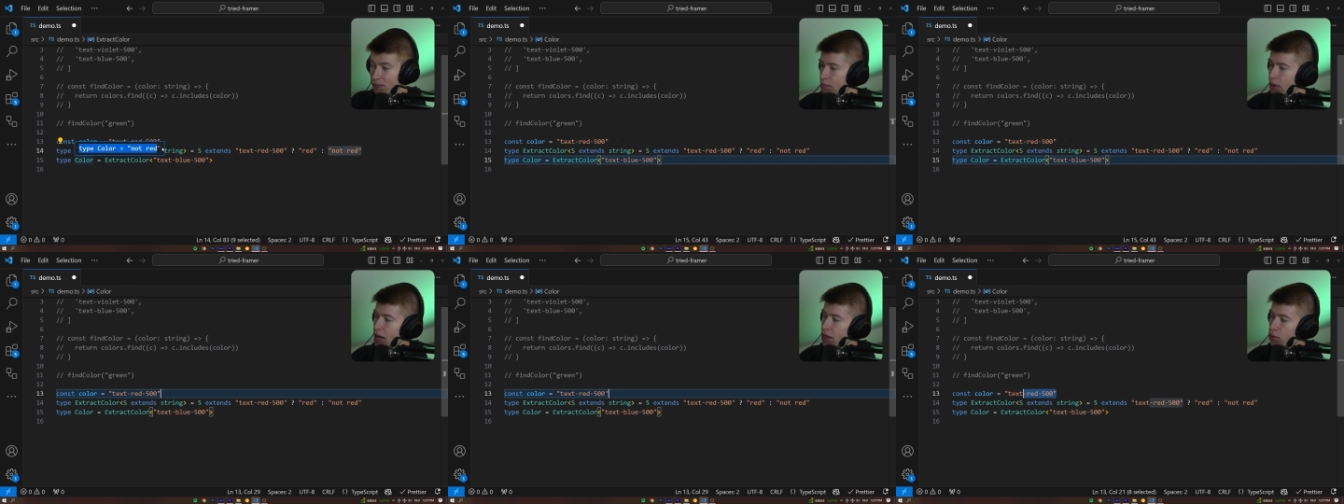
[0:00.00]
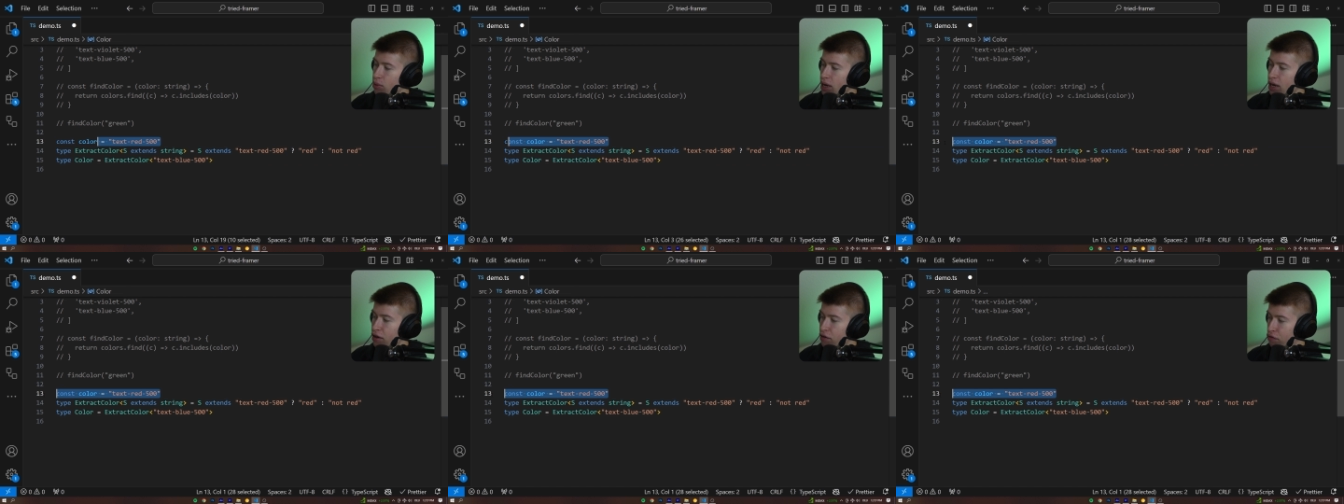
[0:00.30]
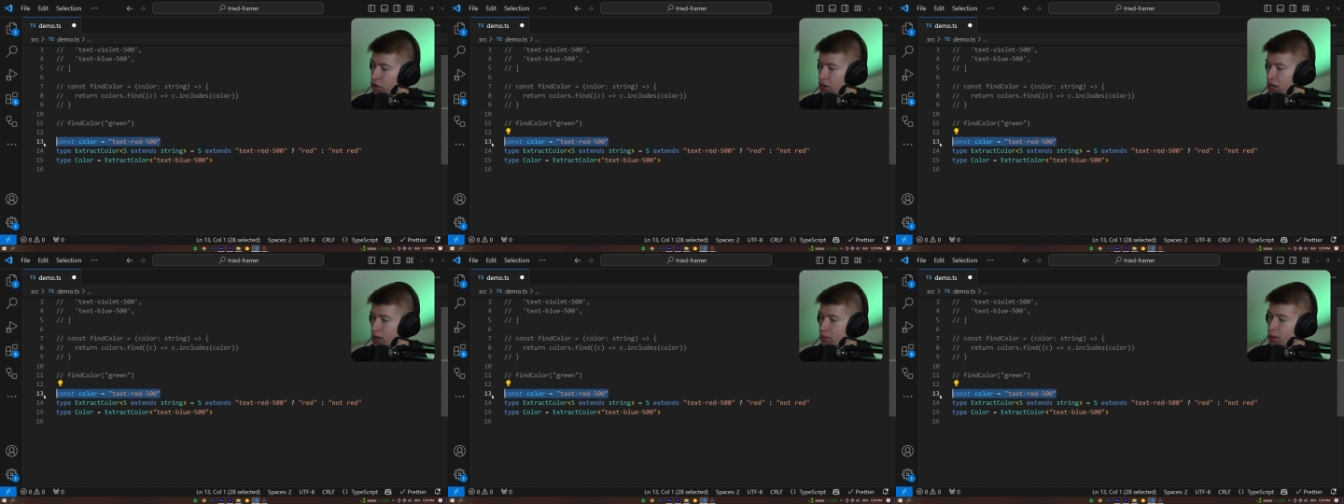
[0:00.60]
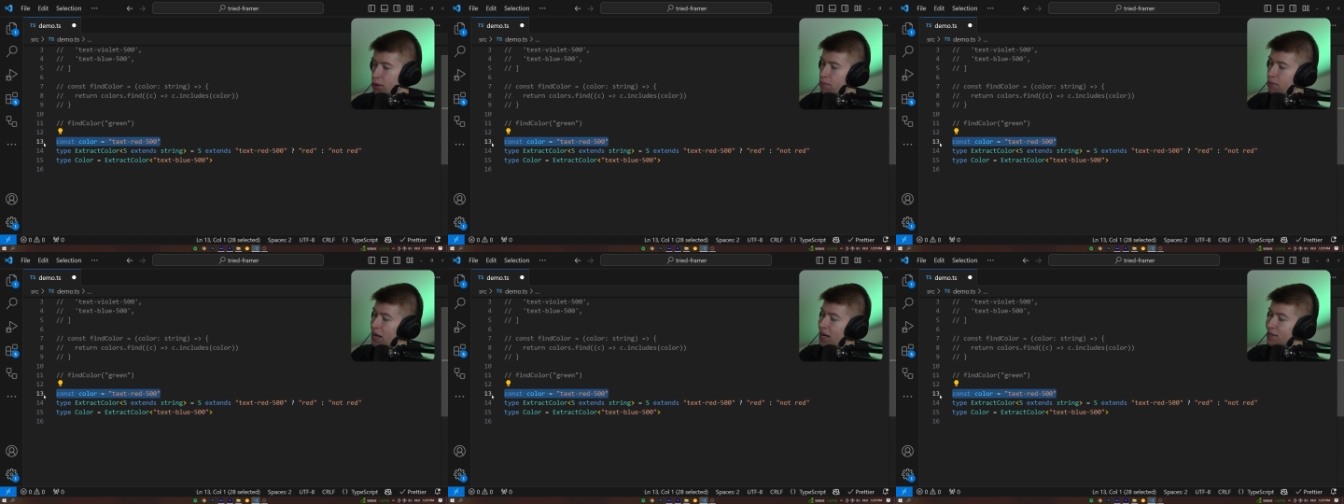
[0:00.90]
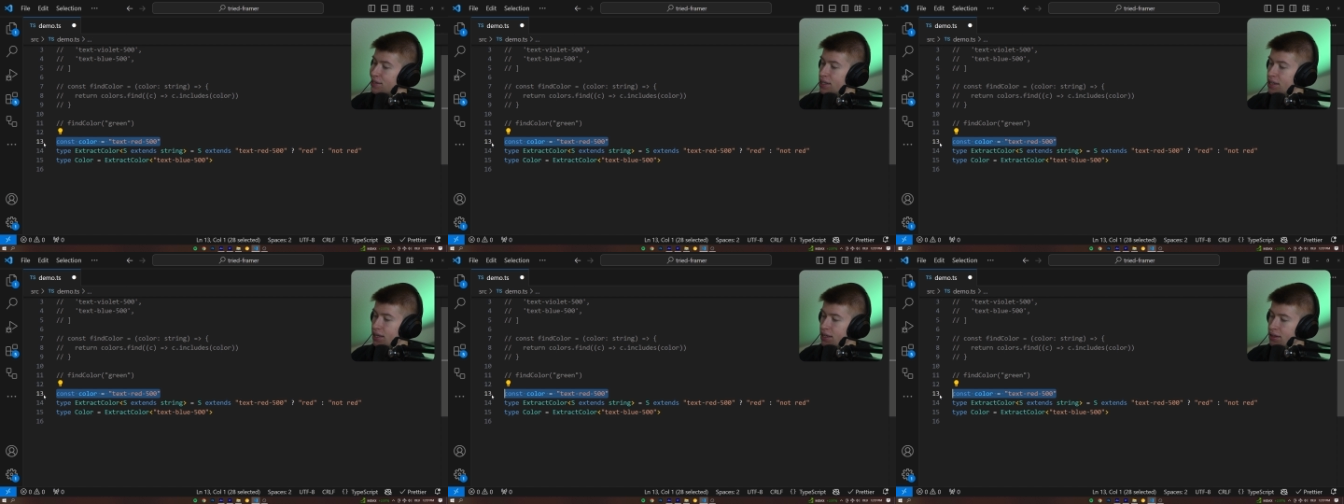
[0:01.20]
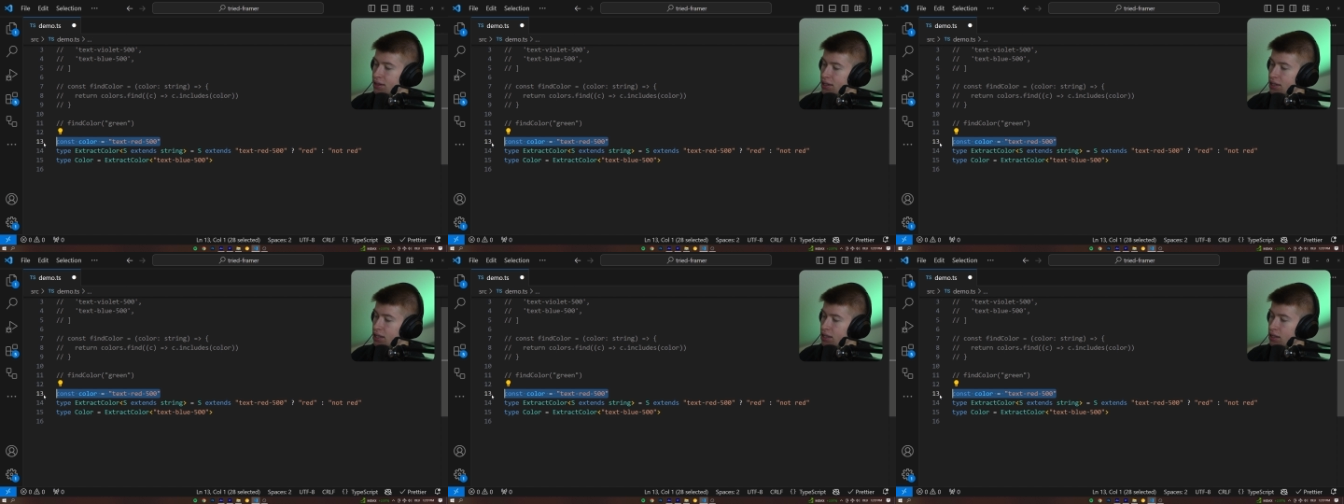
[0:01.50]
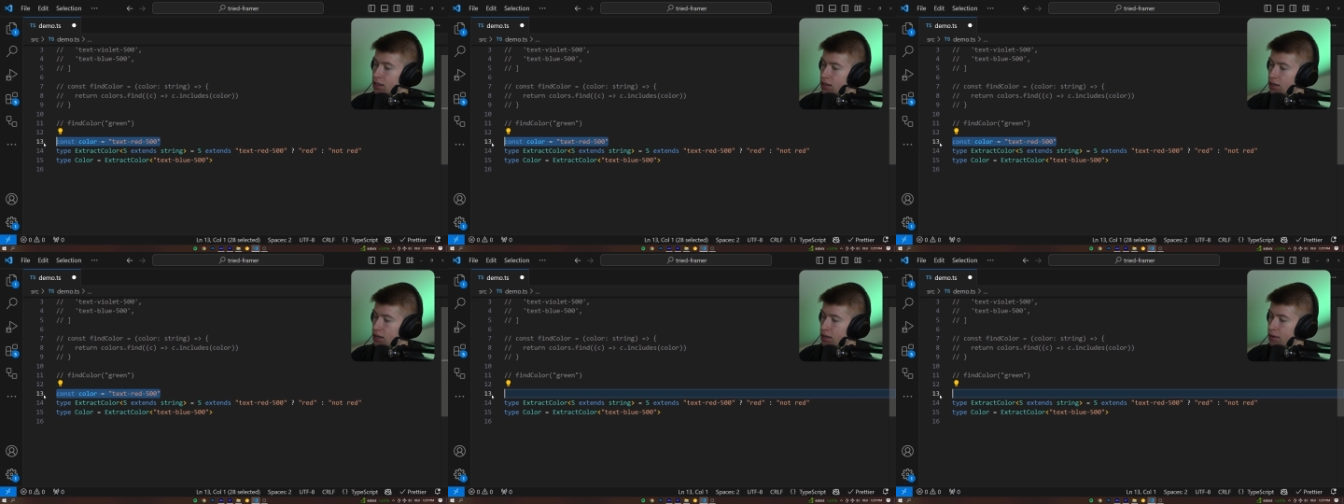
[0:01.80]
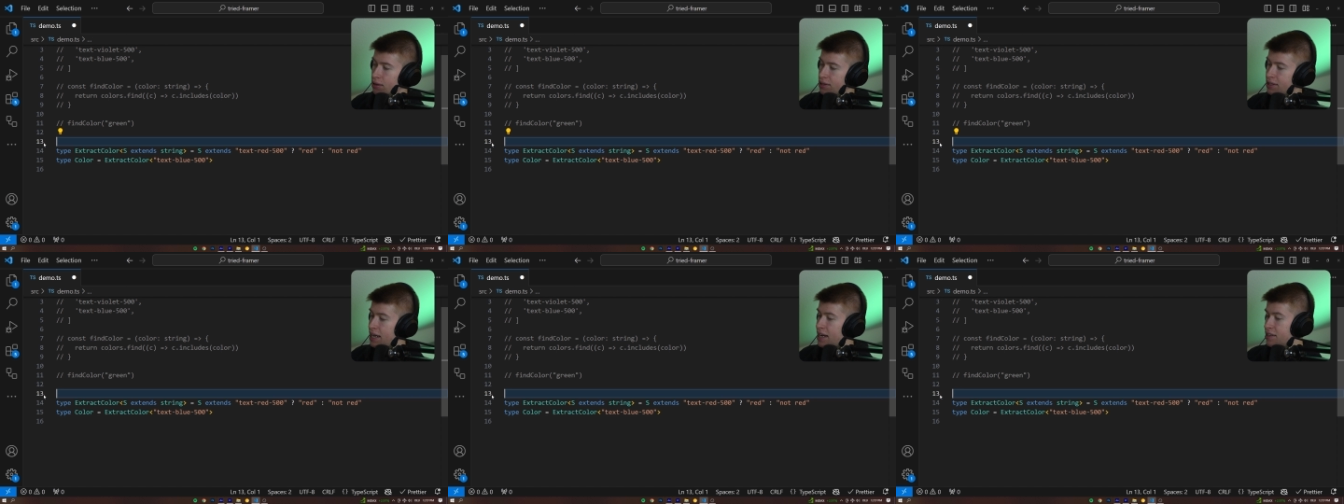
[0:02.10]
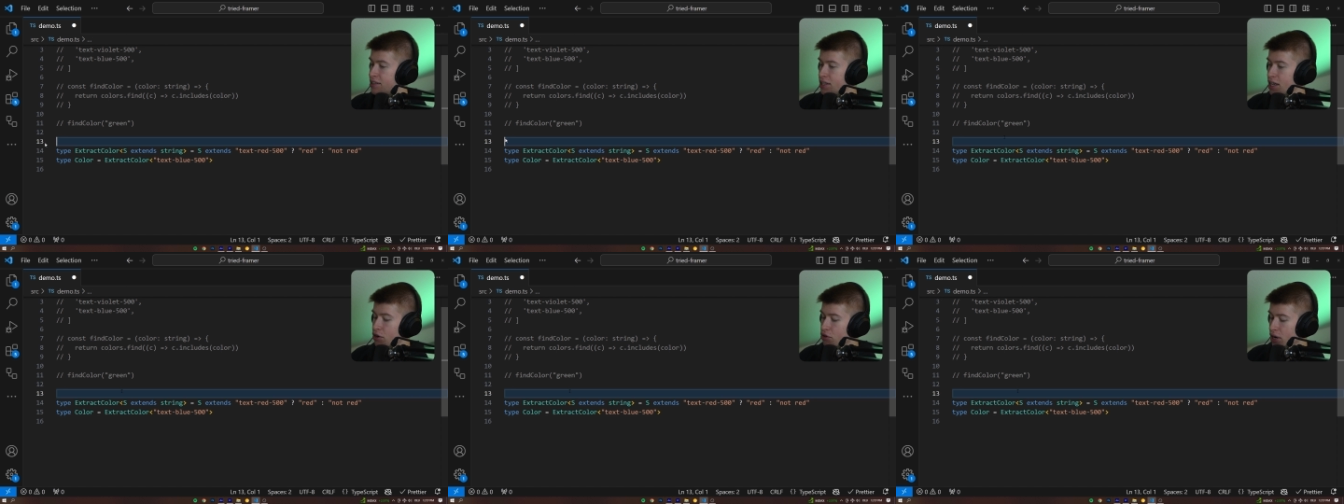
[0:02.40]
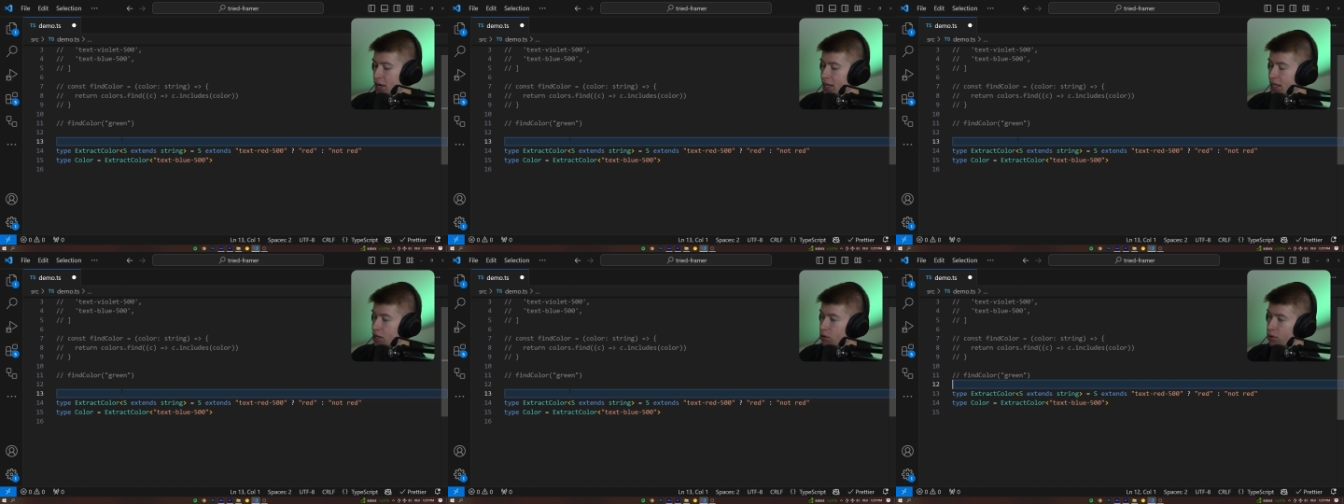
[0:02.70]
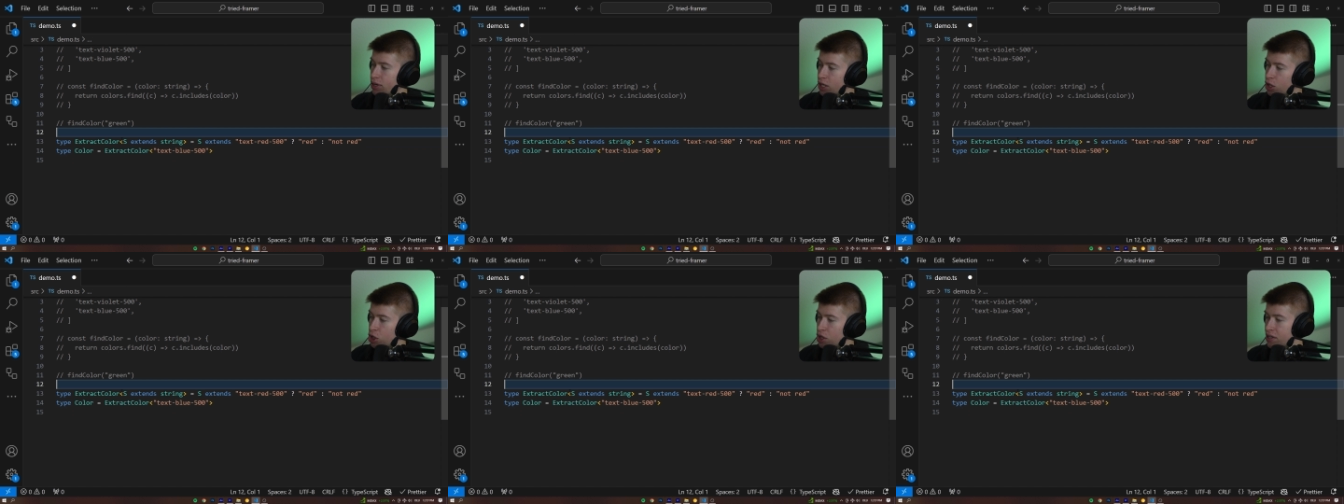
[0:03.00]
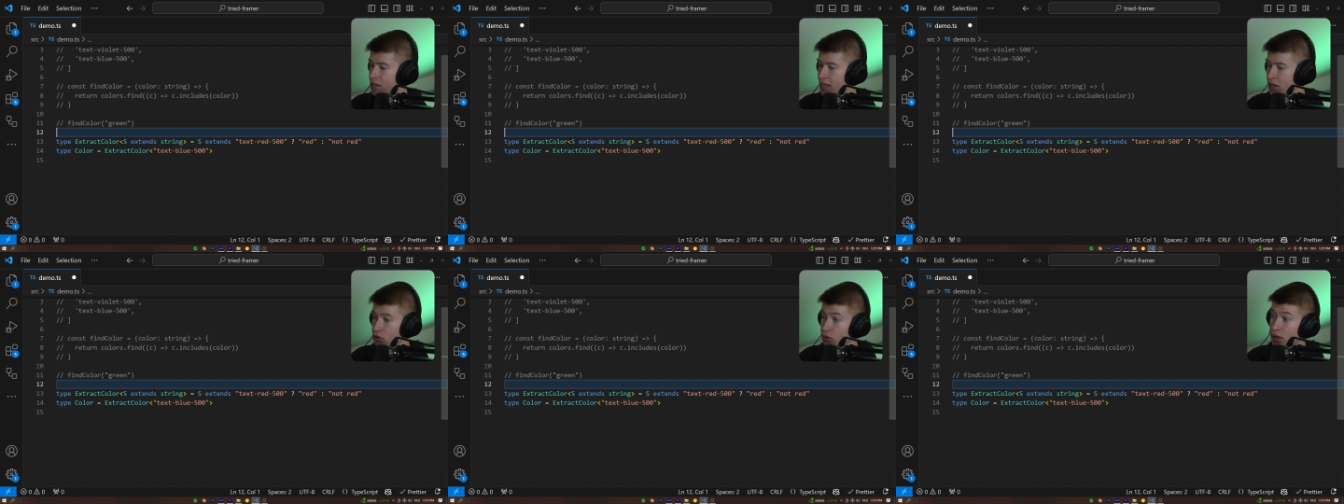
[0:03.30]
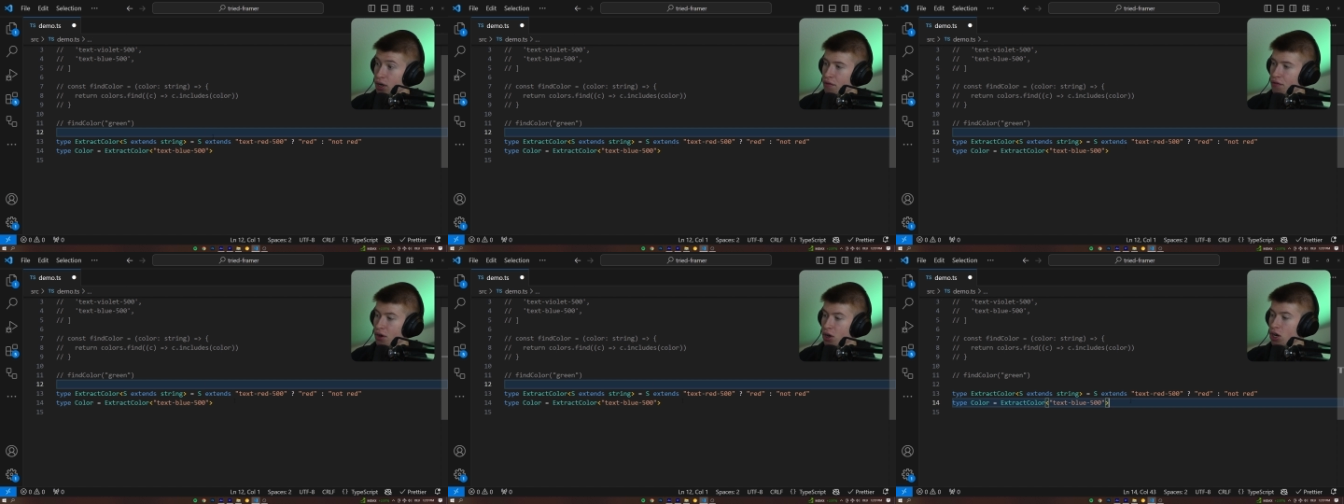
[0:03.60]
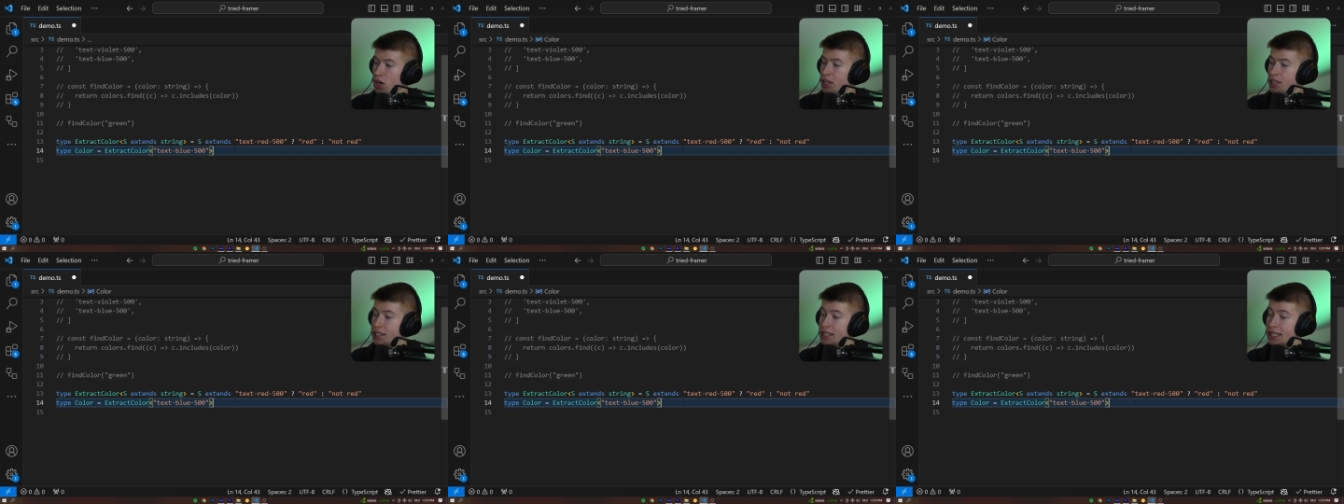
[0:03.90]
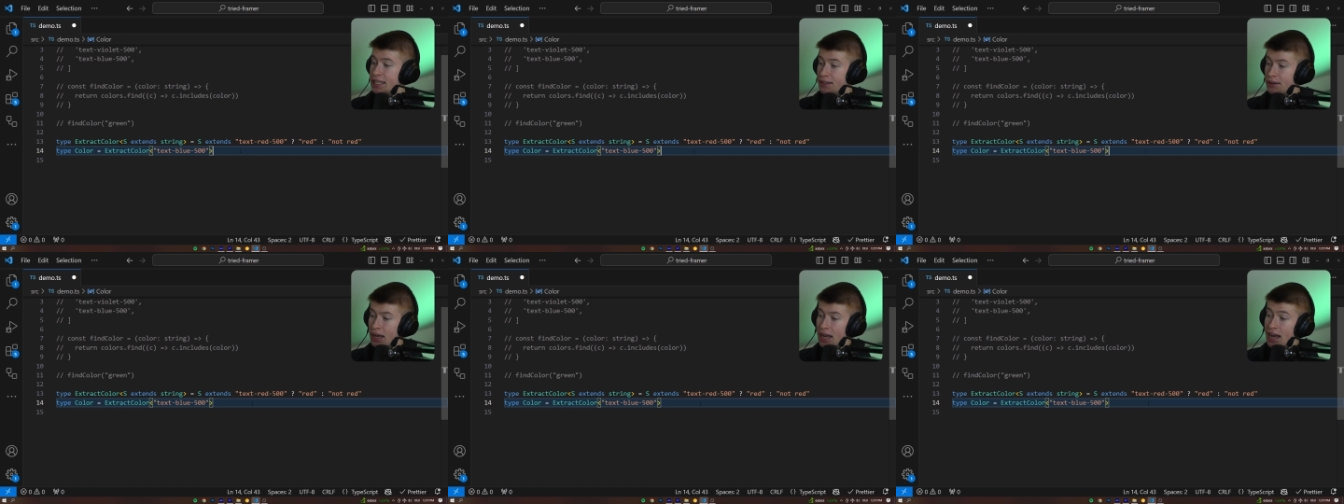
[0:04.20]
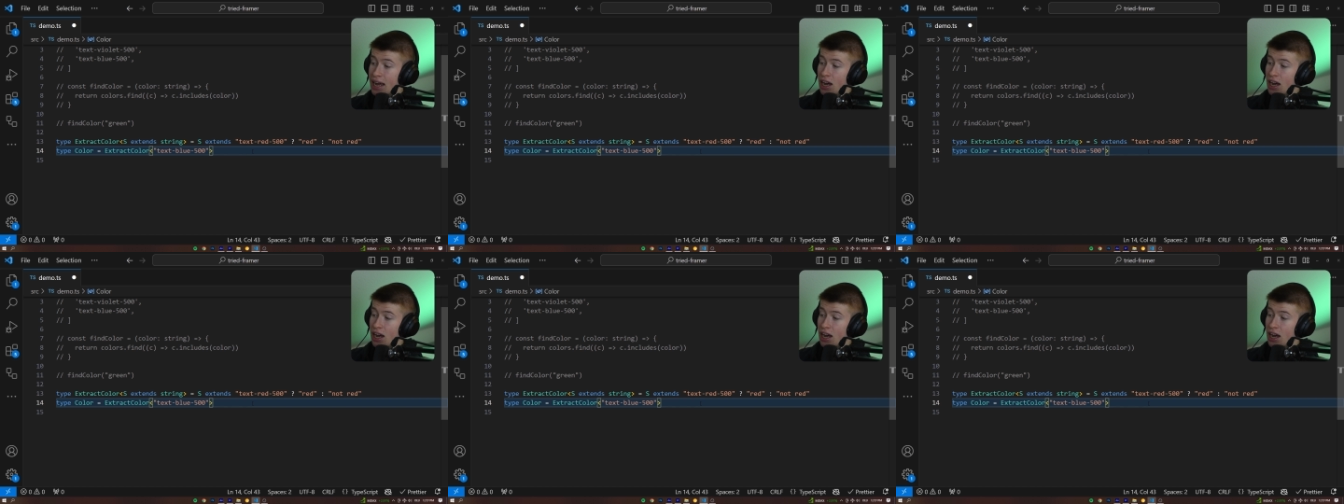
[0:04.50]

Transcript: And by the way, if we're going to be passing in the uh, text directly, we can just get rid of the constant.